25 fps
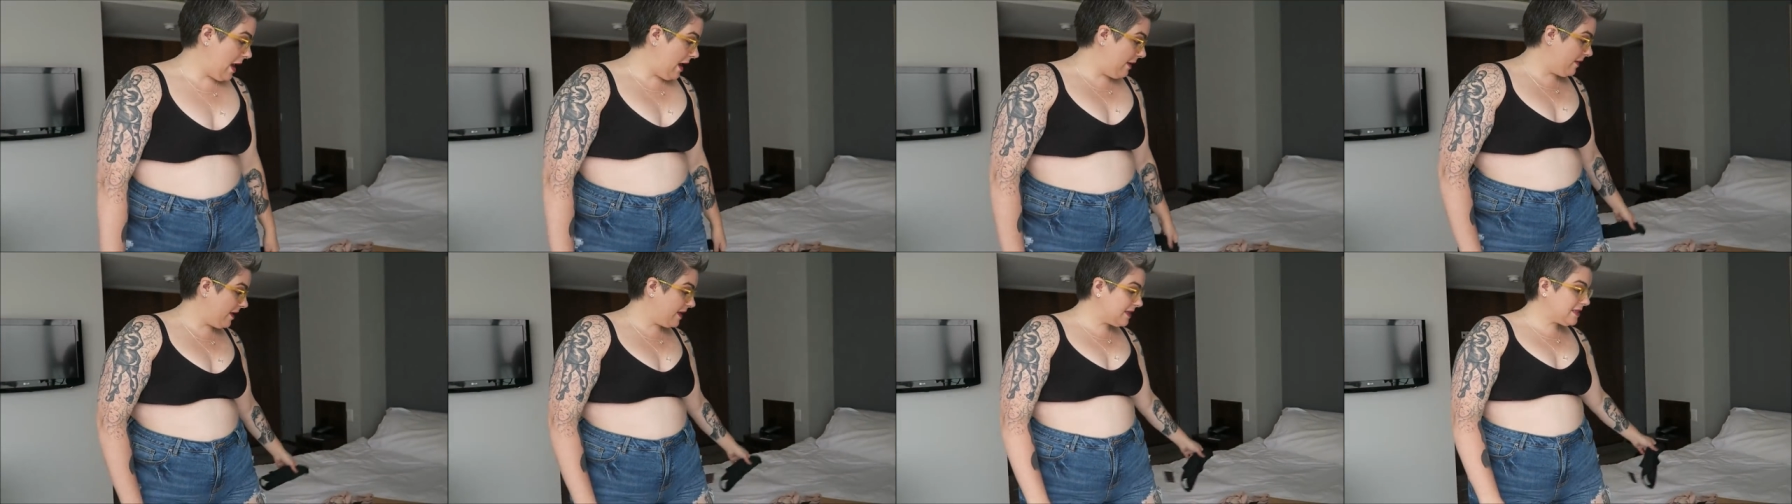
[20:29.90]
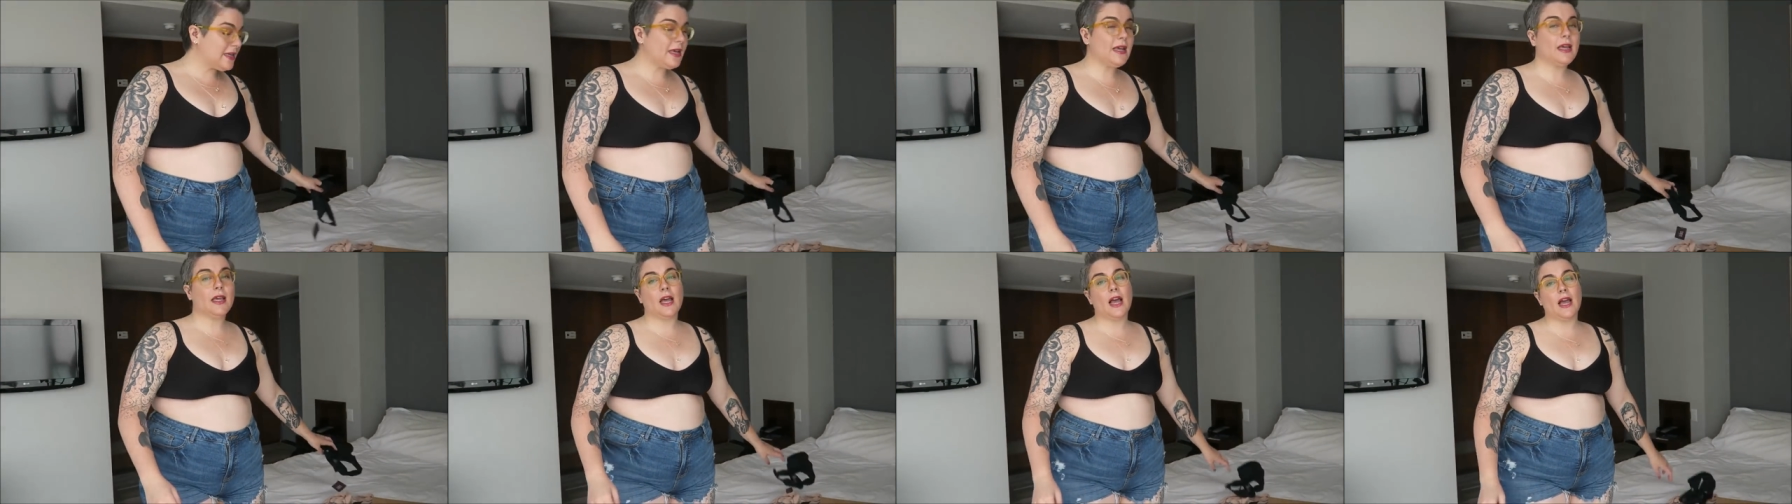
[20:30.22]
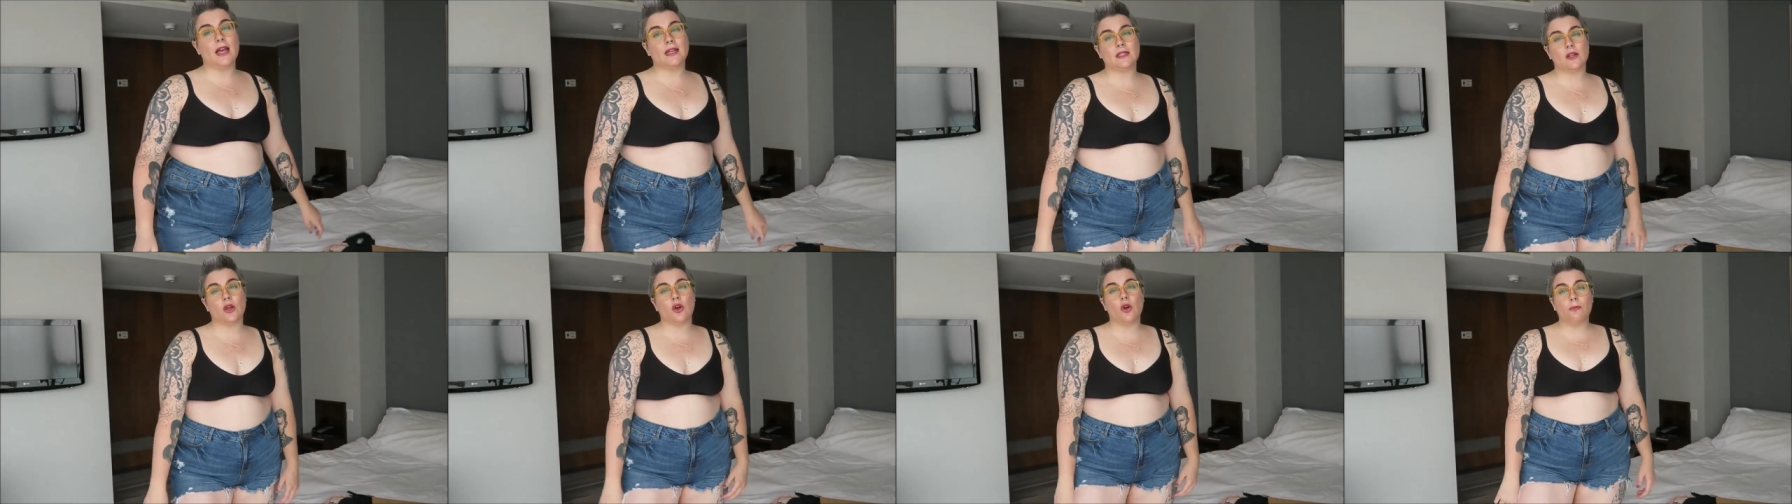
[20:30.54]
And that's it
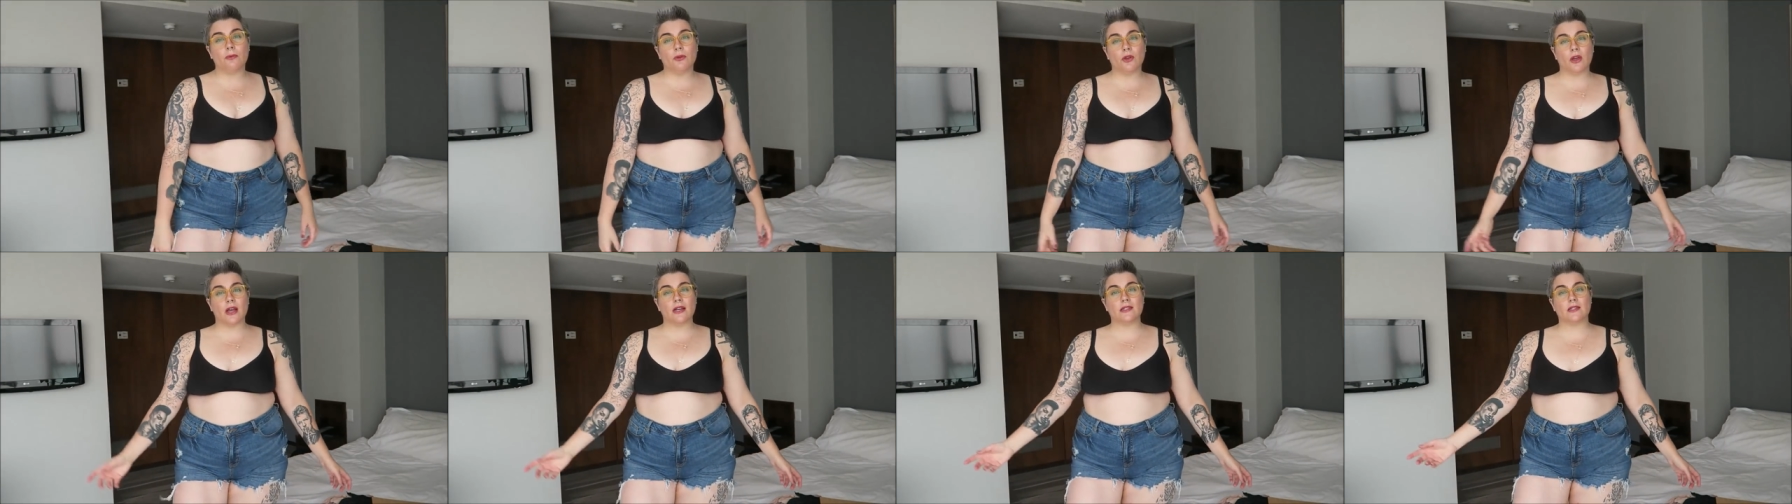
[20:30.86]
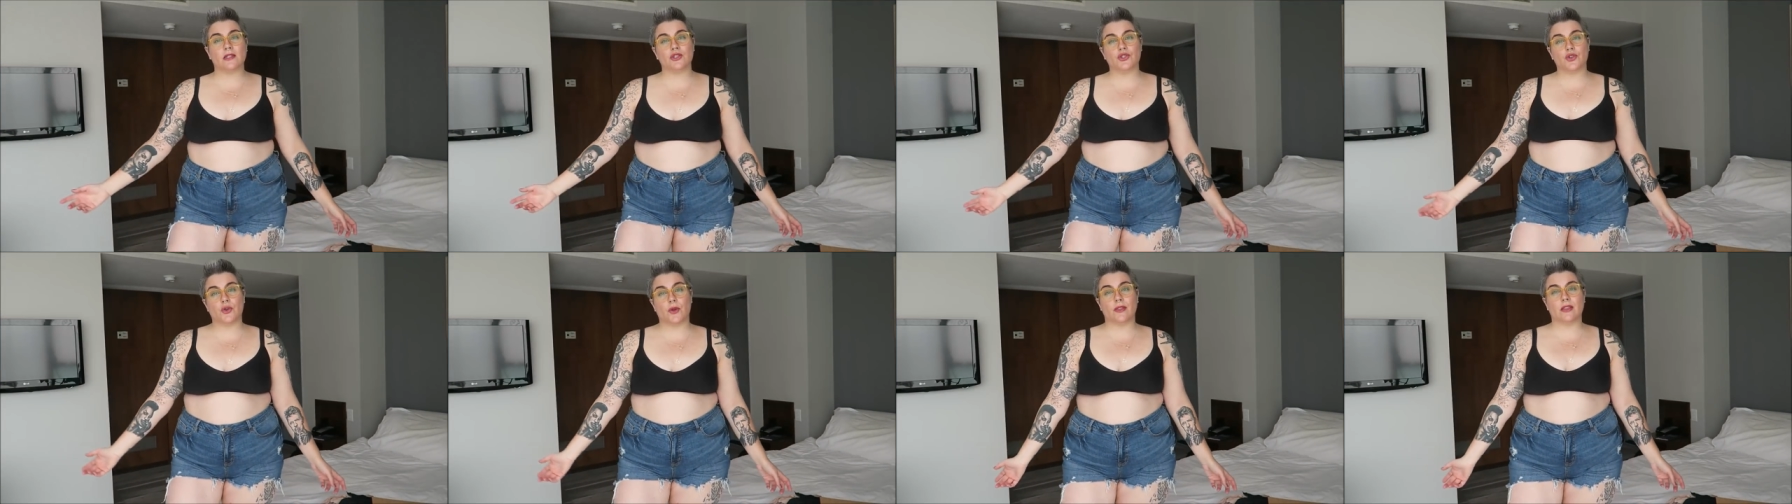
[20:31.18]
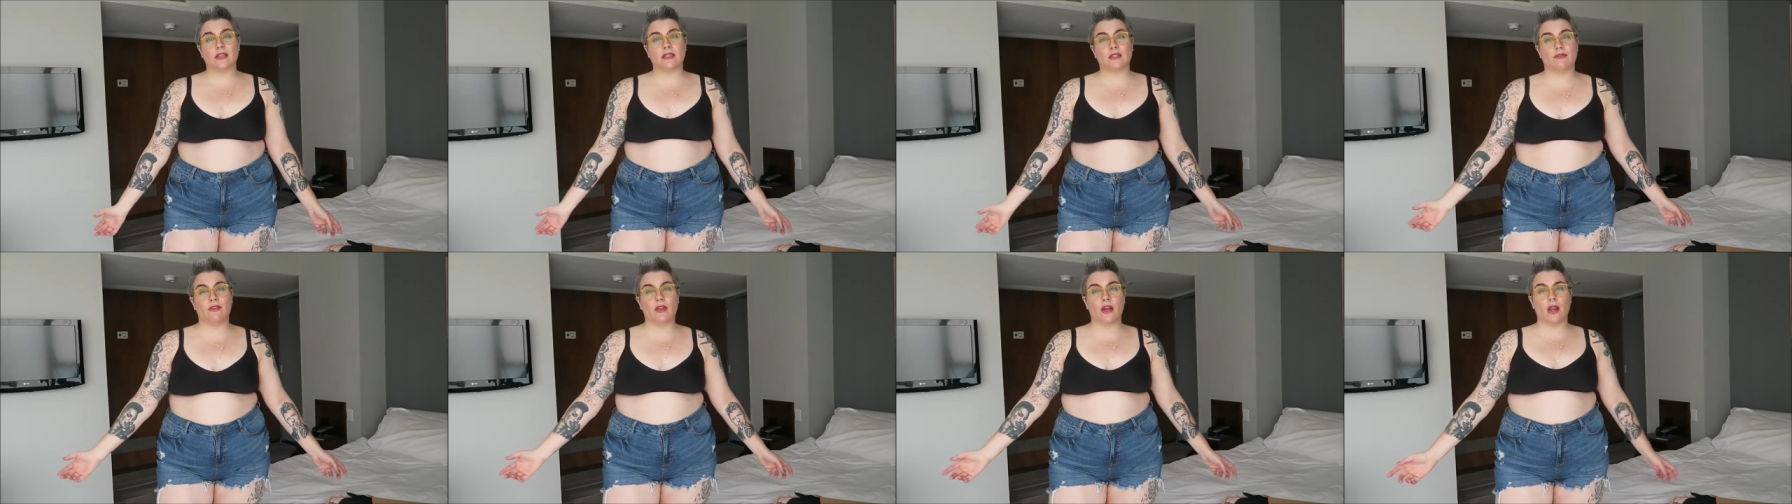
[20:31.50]
guys, I hope you guys enjoyed
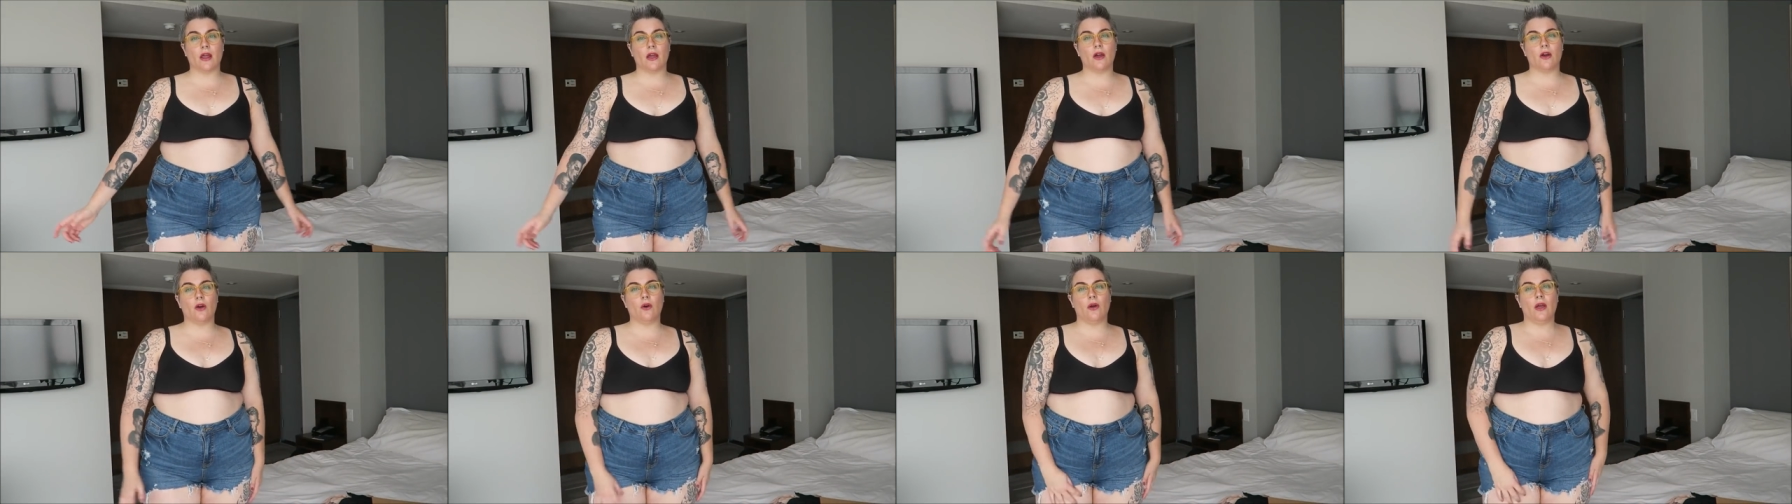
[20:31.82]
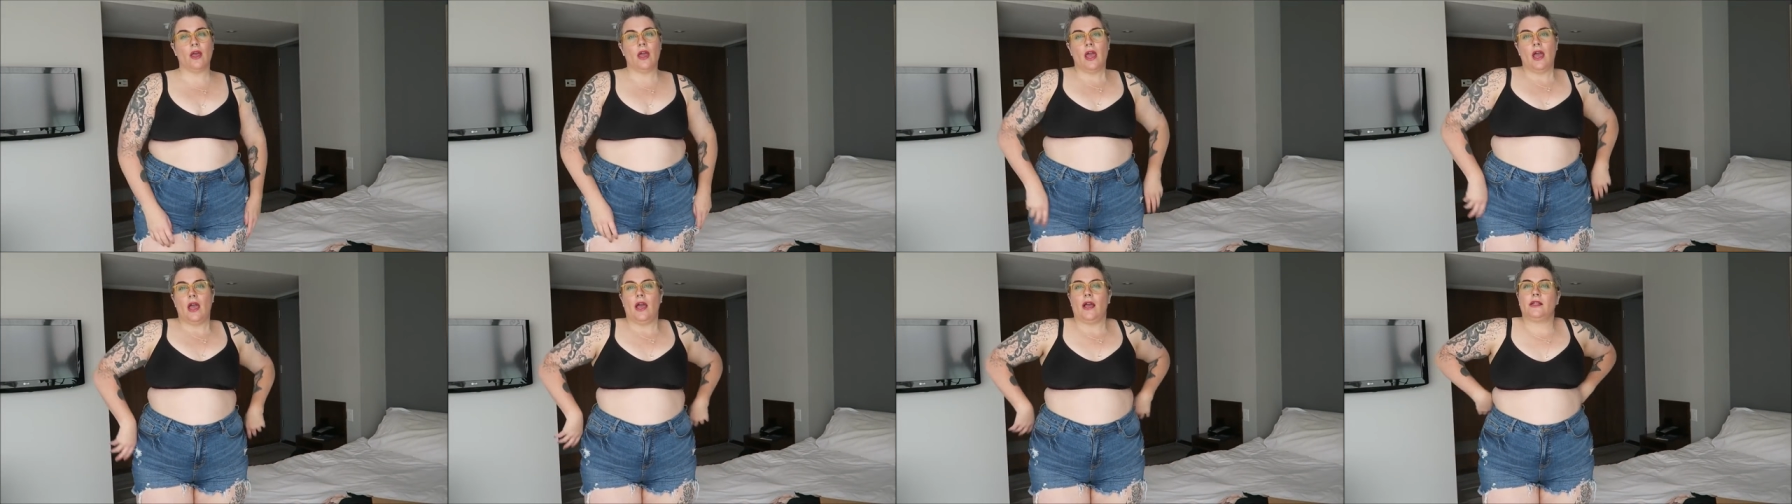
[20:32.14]
this video.